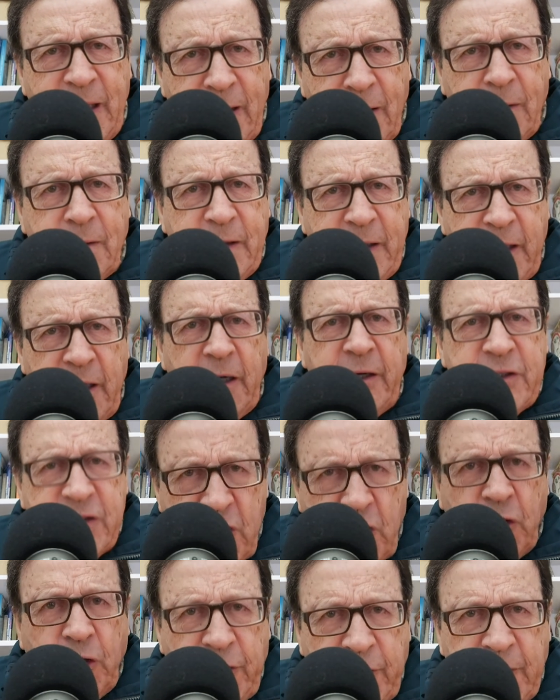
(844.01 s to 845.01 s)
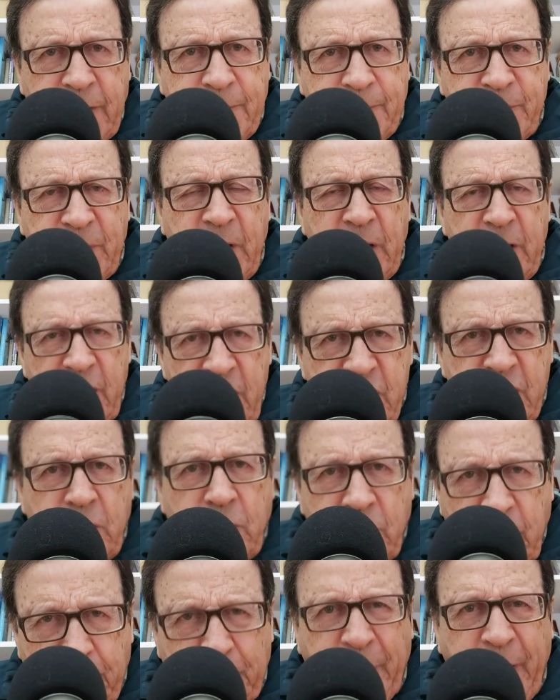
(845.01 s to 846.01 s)
health care is good. It's
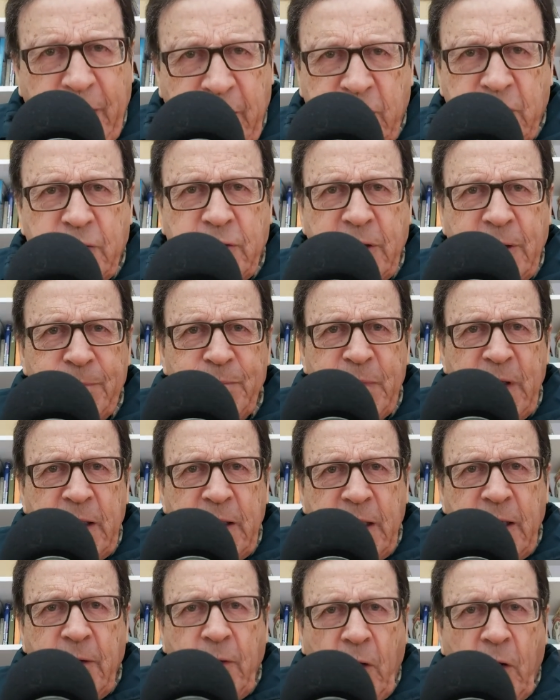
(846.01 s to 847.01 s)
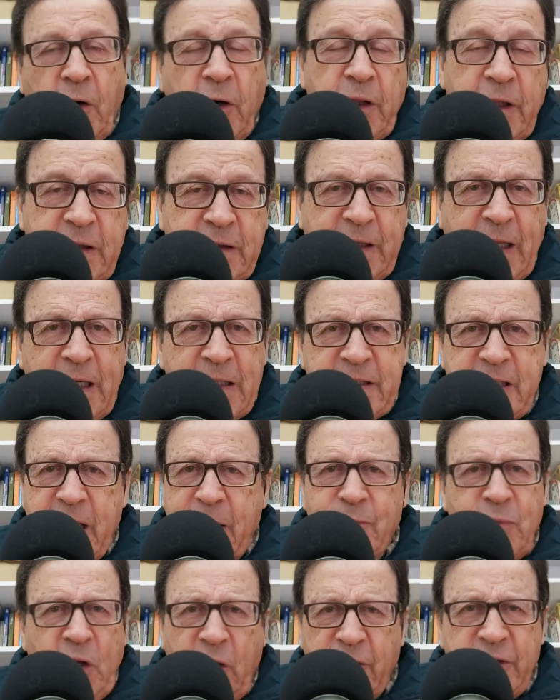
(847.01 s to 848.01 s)
good, period. Uh, or it tells
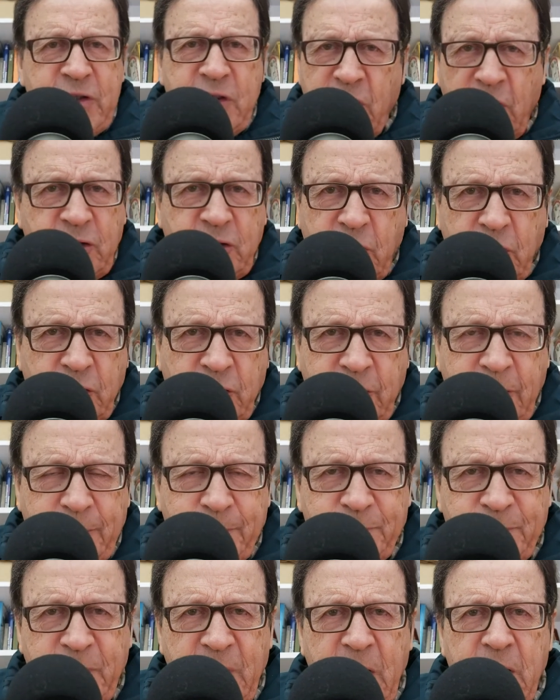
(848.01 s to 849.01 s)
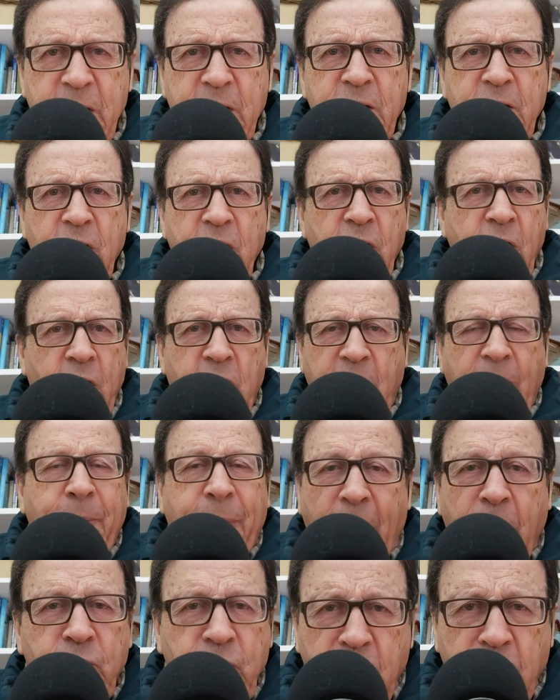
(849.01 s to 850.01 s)
them, no, it's not good. Or
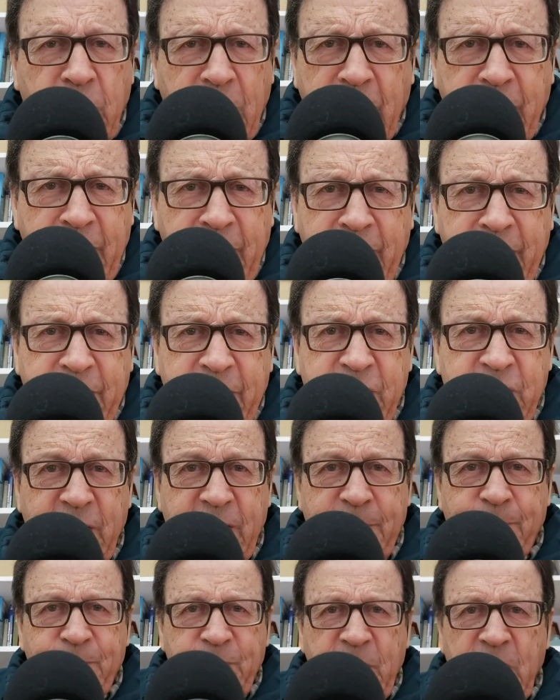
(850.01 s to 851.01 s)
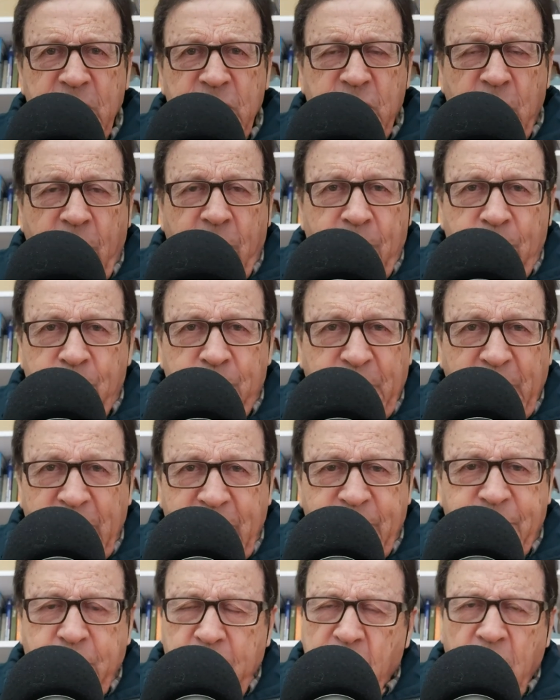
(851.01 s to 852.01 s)
about nuclear energy. Some
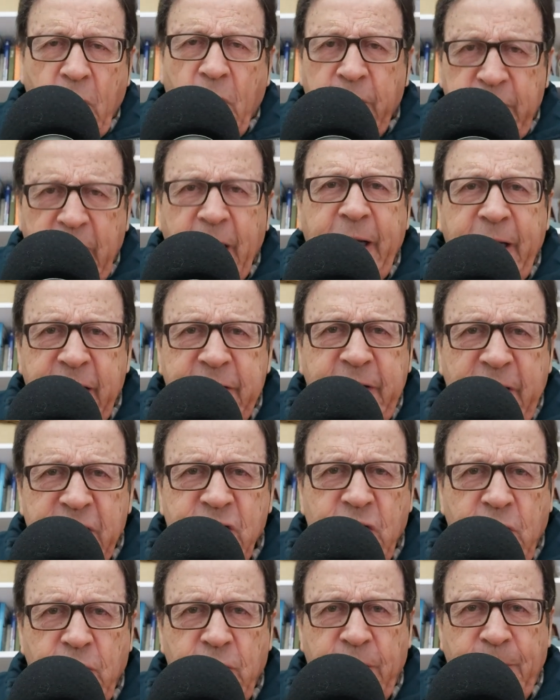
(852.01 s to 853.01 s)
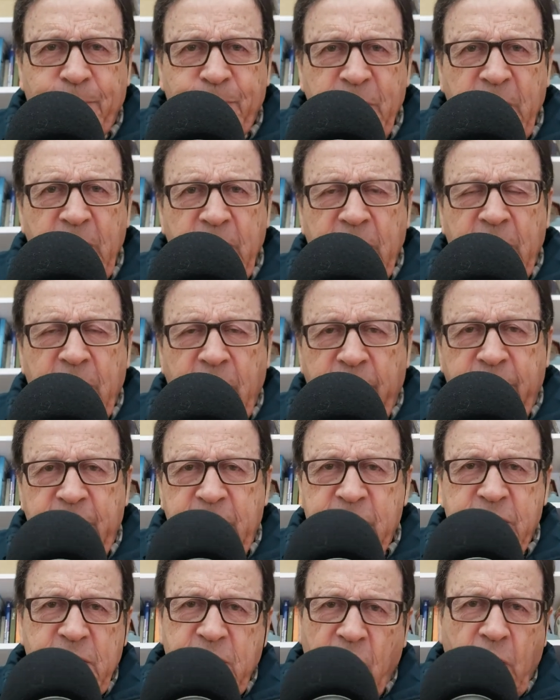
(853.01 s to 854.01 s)
believe, oh yeah, it is good. And
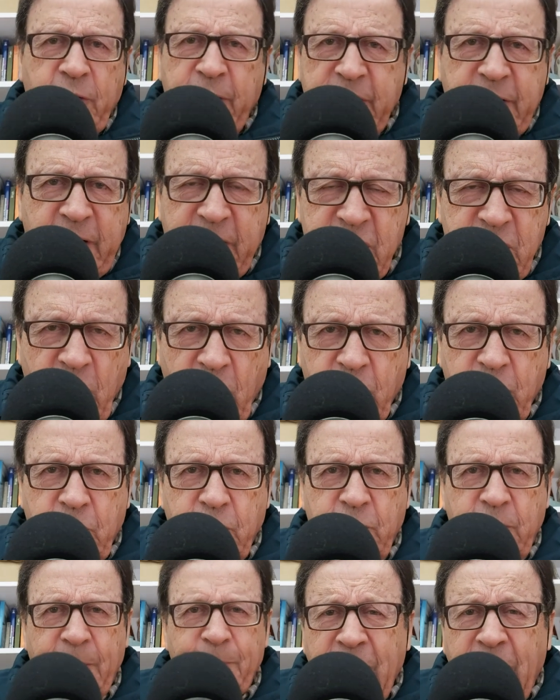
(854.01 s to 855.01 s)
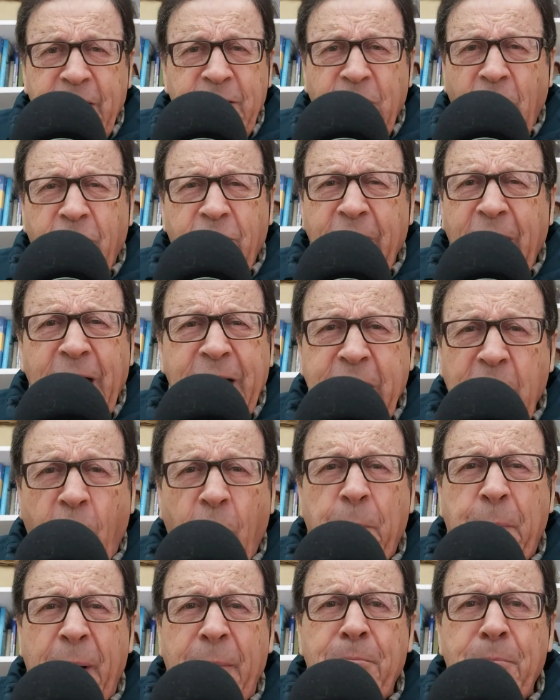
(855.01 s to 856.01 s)
others, no, it is not good. They're not really
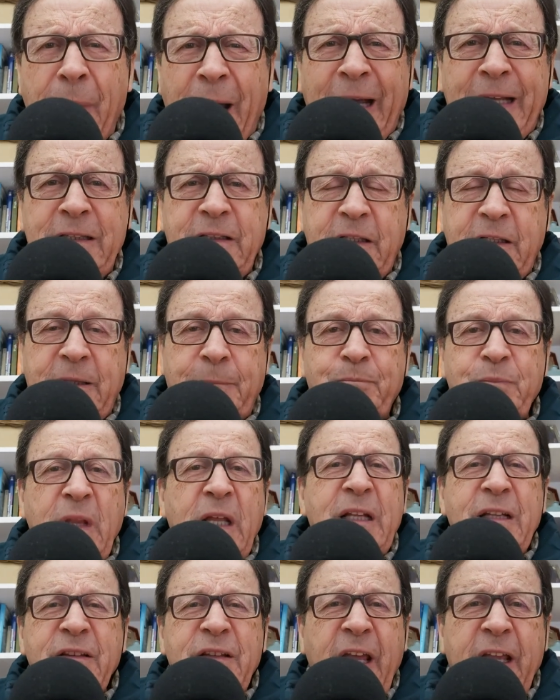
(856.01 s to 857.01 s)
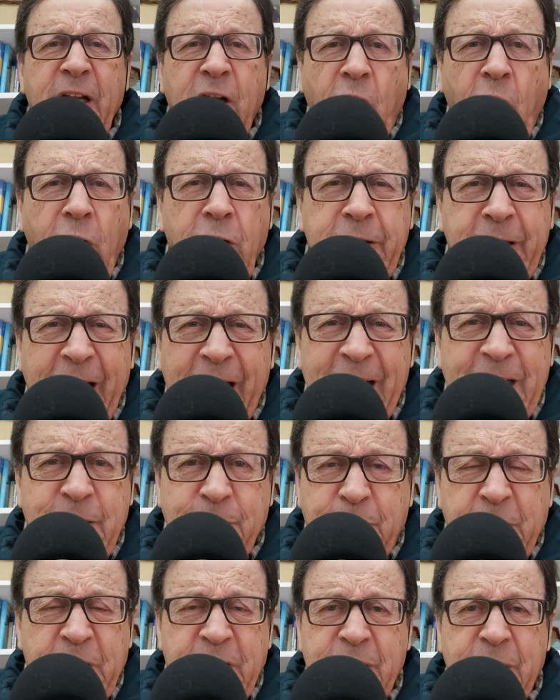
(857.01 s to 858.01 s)
open minded. They call the
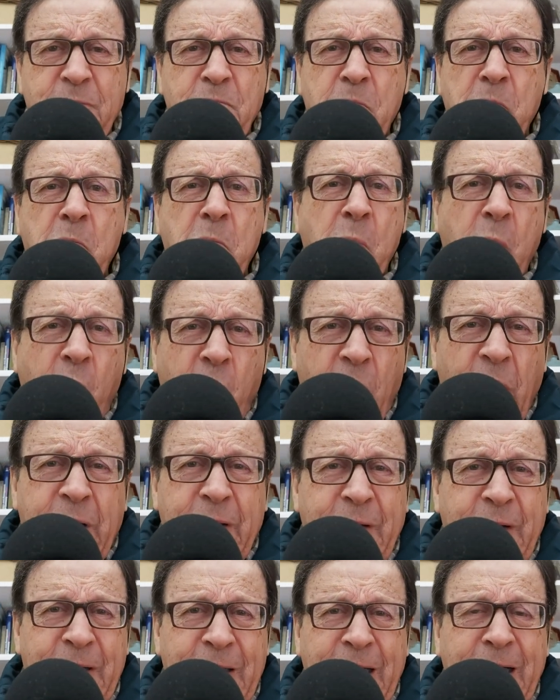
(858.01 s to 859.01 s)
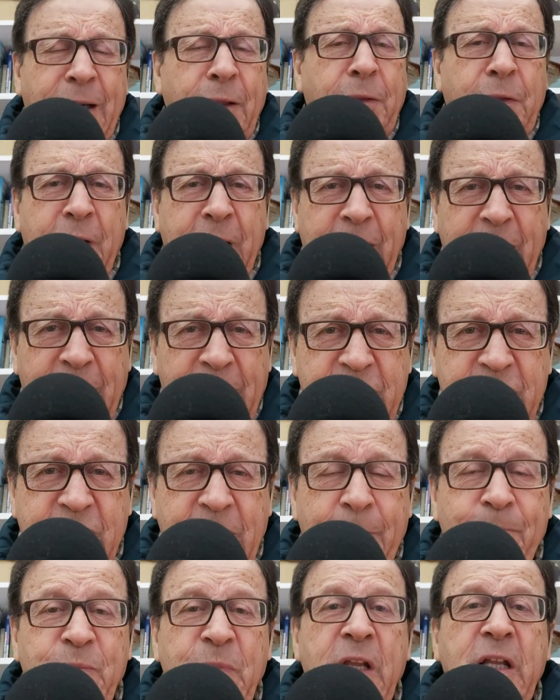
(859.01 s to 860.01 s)
experts more than anything
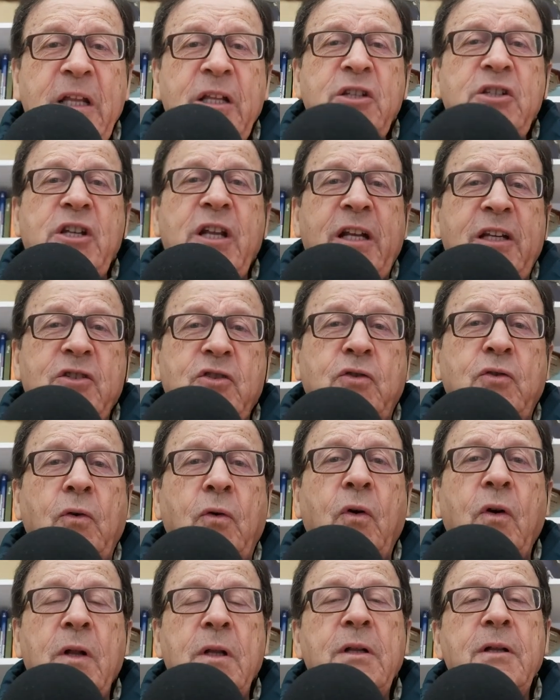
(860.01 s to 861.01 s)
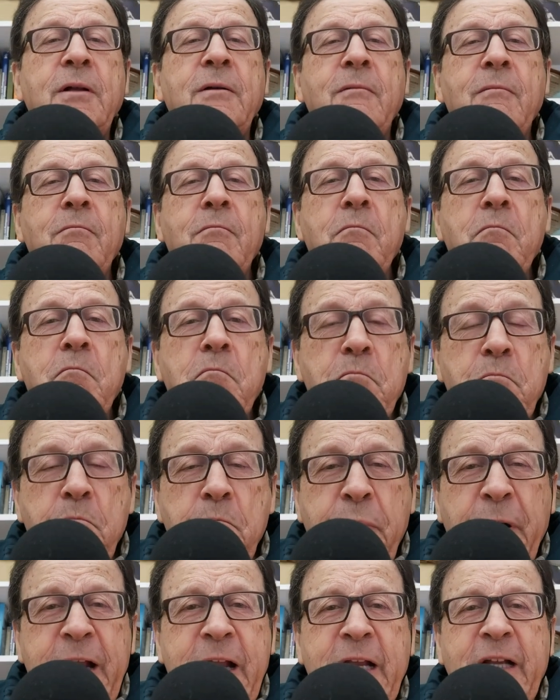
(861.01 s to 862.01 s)
else just to
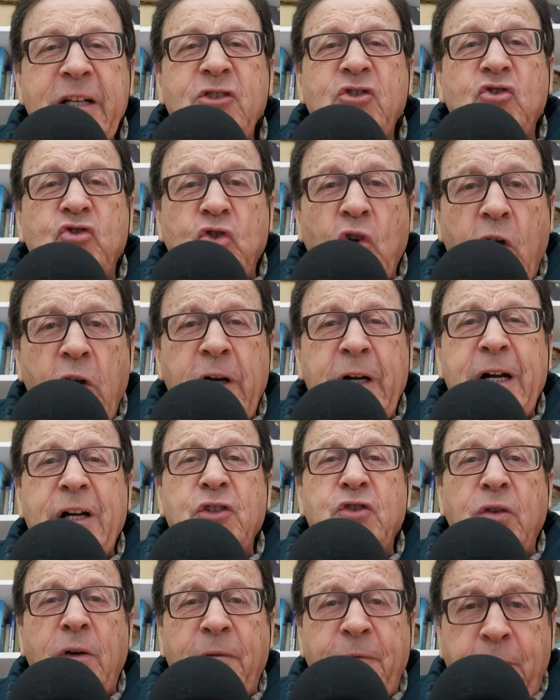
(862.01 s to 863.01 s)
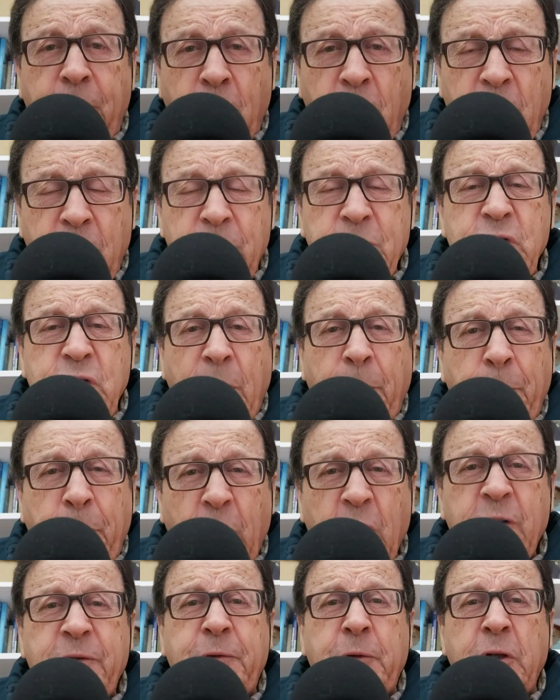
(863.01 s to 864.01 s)
bring stronger
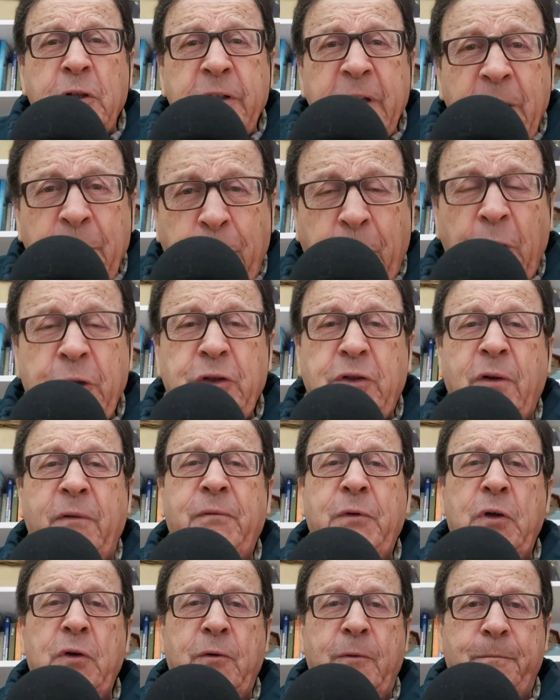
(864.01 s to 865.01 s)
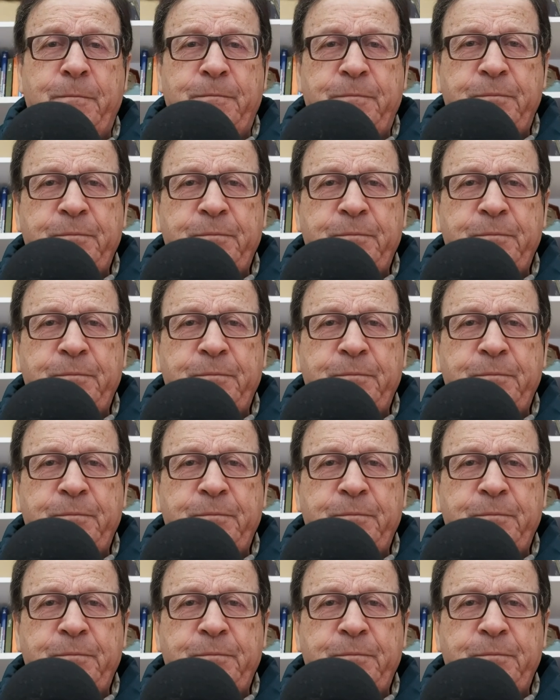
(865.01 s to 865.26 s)
support for their point of view.